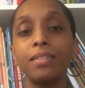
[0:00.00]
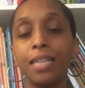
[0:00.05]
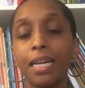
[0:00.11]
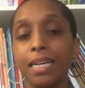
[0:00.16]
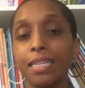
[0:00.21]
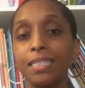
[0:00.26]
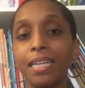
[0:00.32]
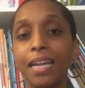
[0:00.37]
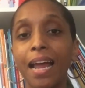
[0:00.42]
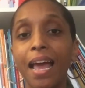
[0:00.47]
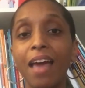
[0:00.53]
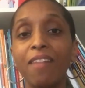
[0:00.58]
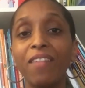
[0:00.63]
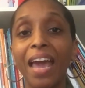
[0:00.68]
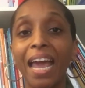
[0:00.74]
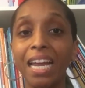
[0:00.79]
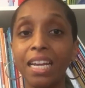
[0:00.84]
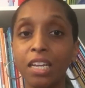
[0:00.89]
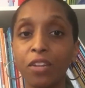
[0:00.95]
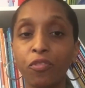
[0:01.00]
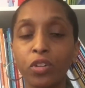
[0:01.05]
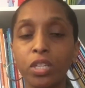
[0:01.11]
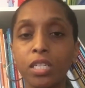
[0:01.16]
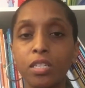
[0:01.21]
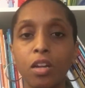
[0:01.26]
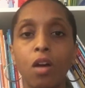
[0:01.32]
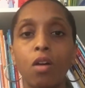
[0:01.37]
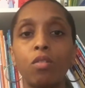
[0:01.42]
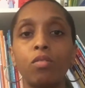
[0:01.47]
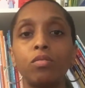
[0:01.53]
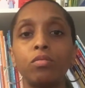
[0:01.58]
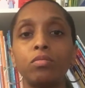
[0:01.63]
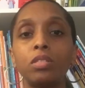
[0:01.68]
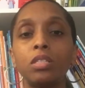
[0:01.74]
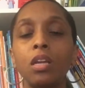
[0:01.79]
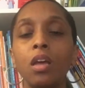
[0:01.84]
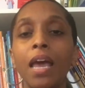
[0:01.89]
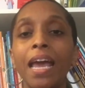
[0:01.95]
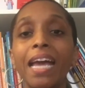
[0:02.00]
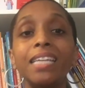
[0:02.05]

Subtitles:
Like I said, I have 8 different zones.